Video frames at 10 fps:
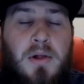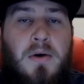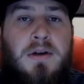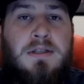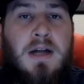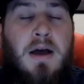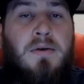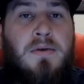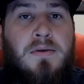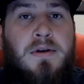style
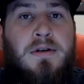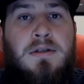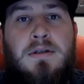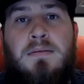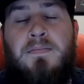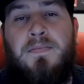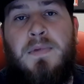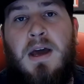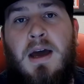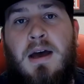coolers,
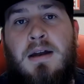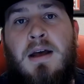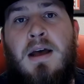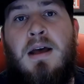and